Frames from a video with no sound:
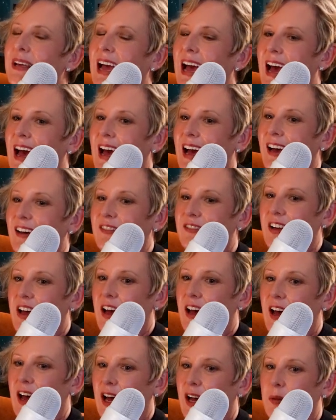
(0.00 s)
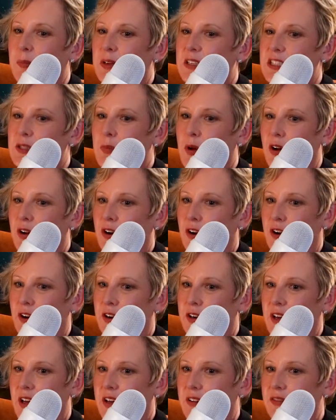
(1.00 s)
we have a small
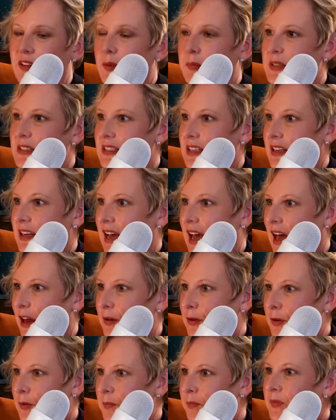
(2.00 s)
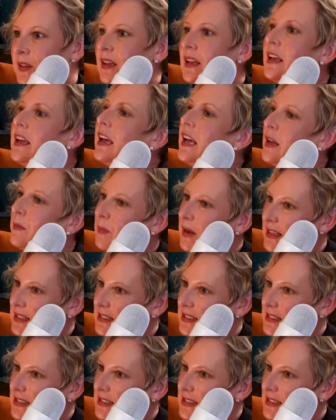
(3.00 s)
herd of limousine cattle, and my